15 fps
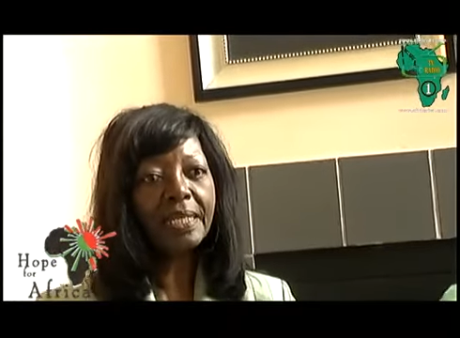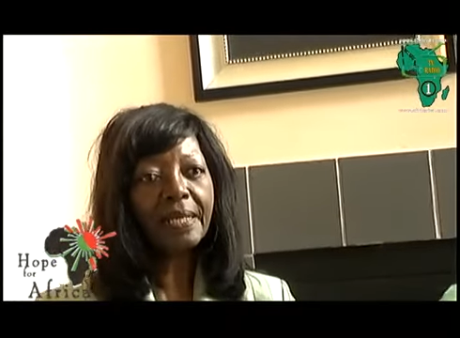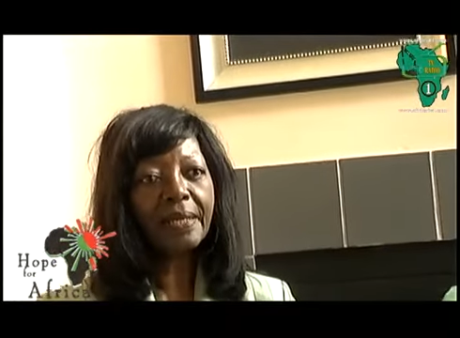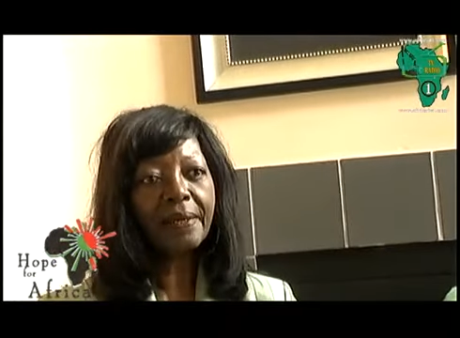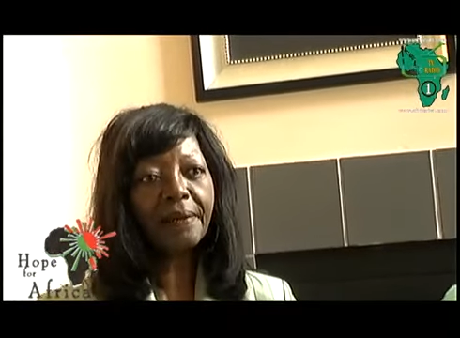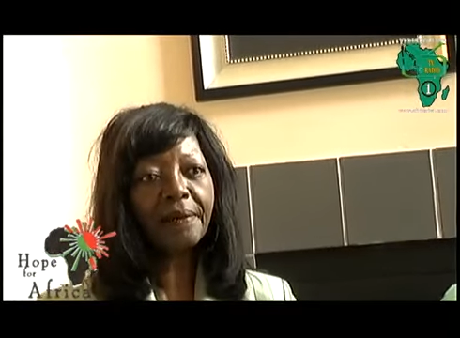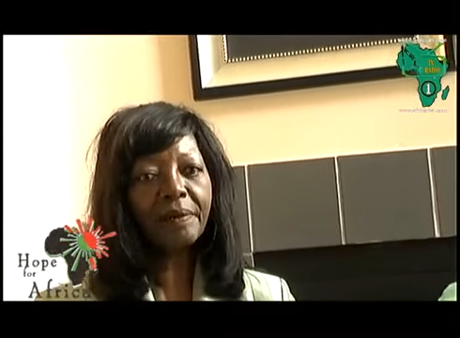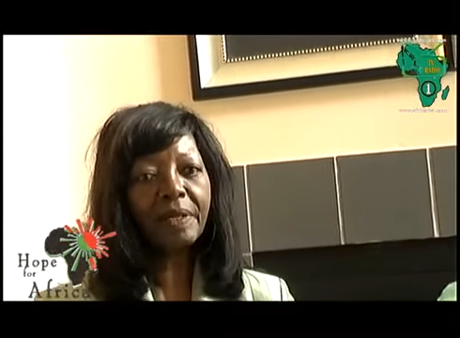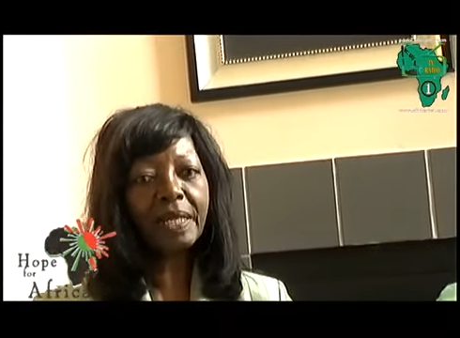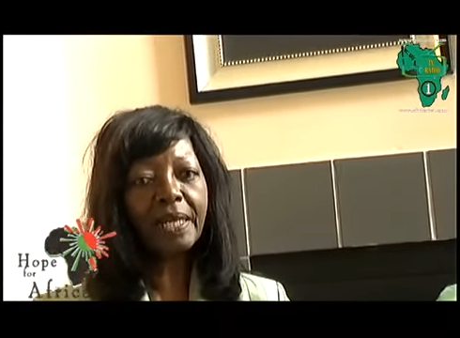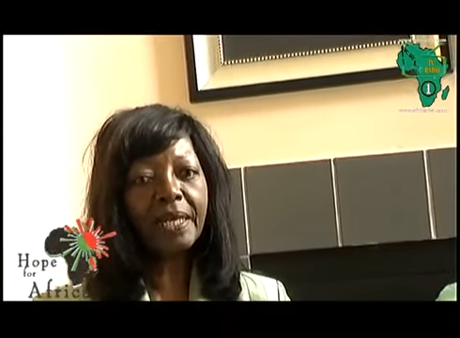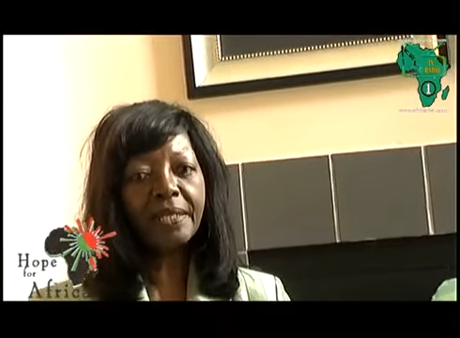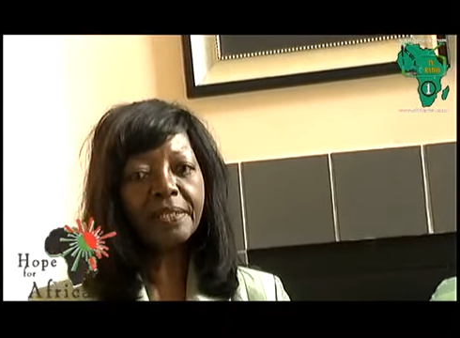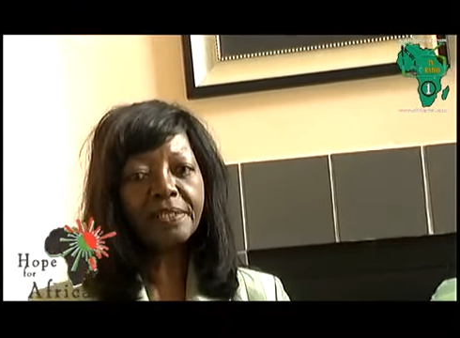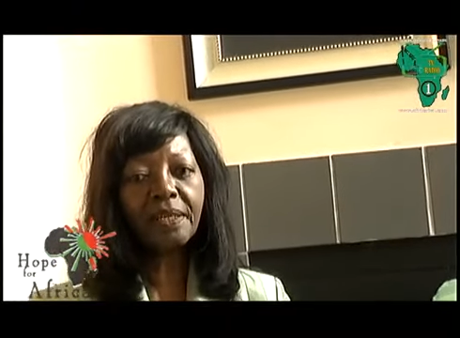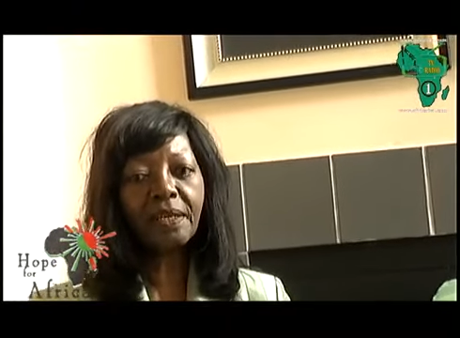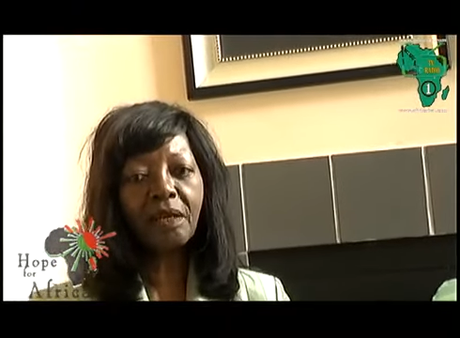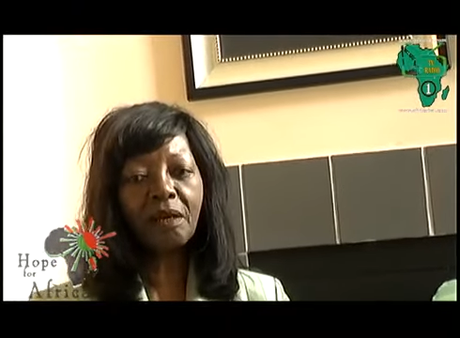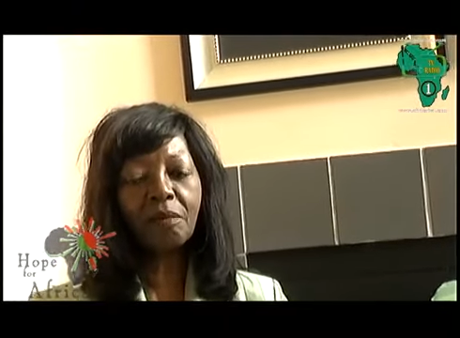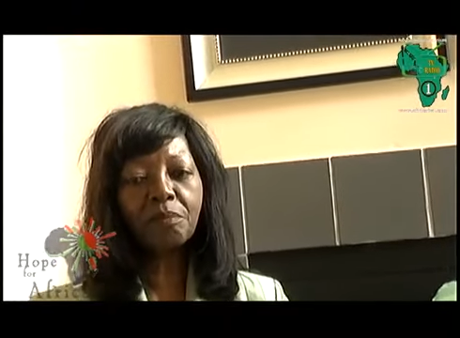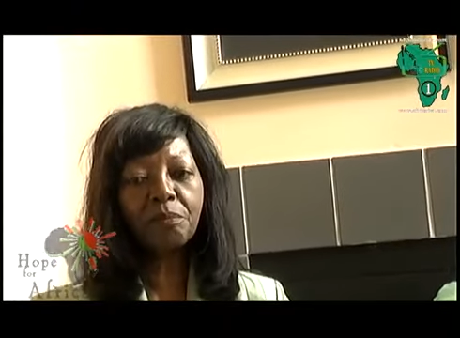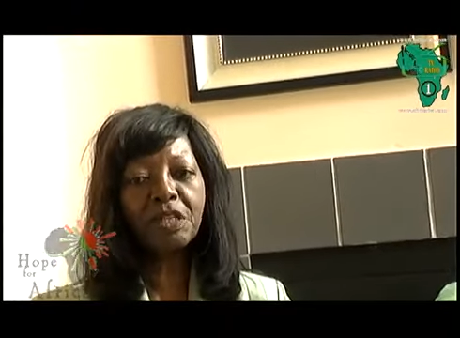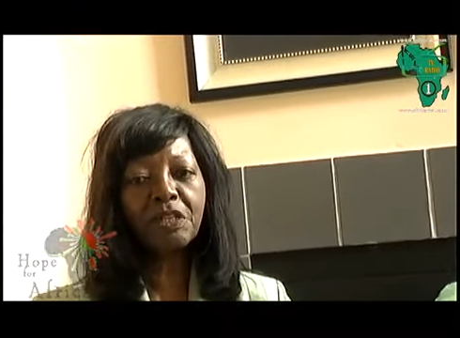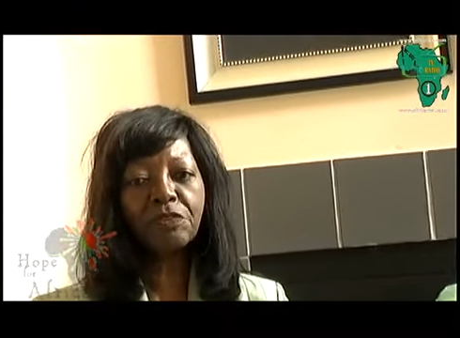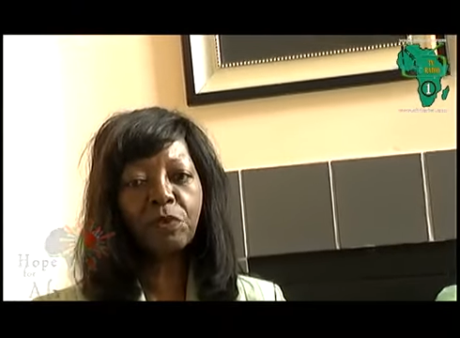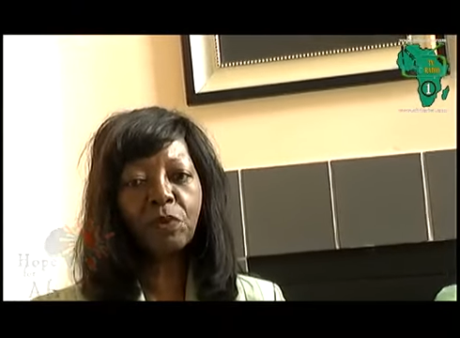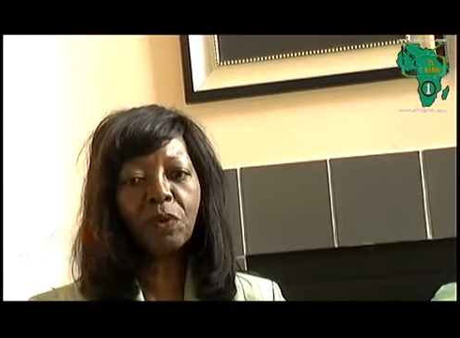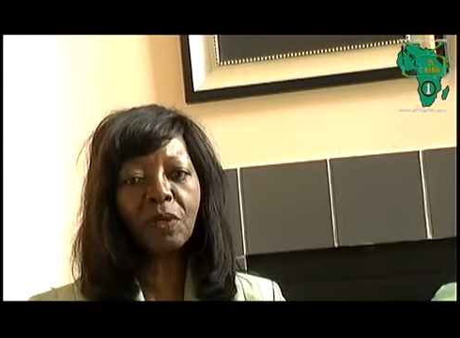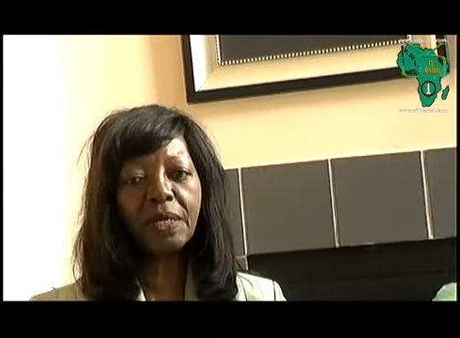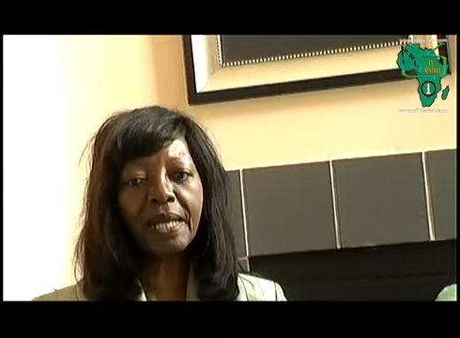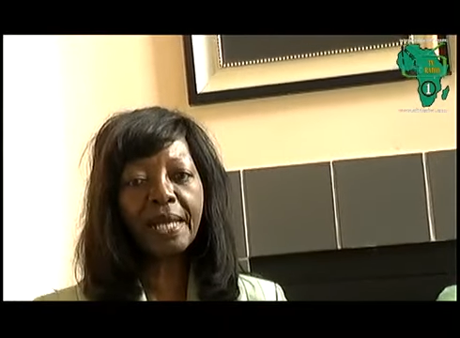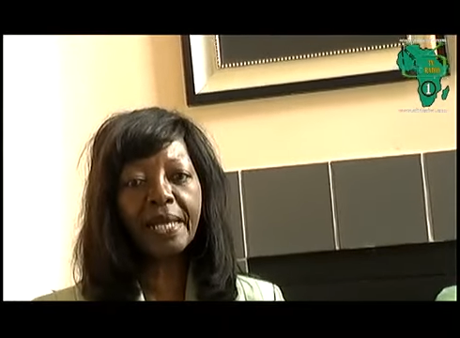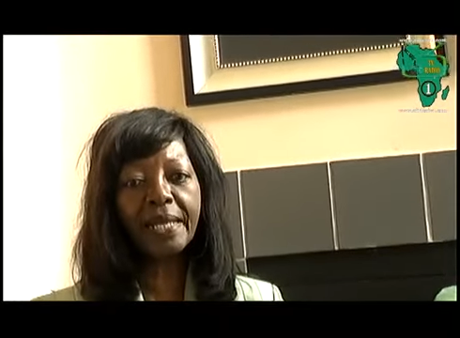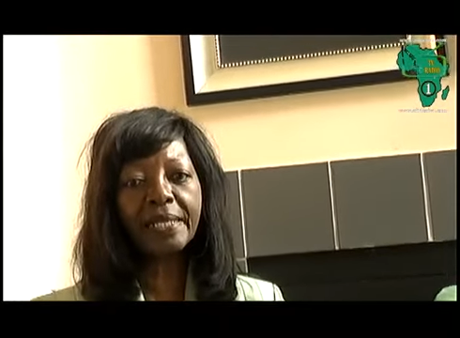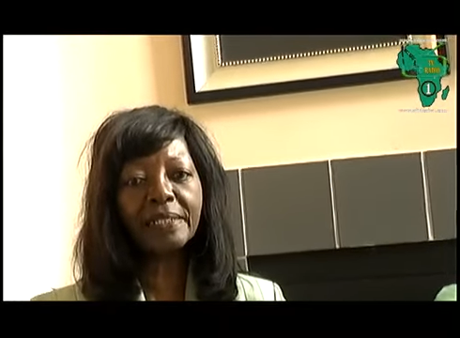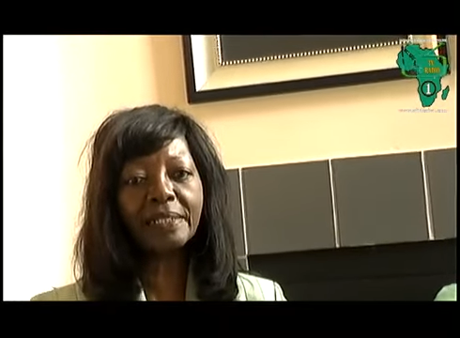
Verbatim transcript: Uh, and um, before I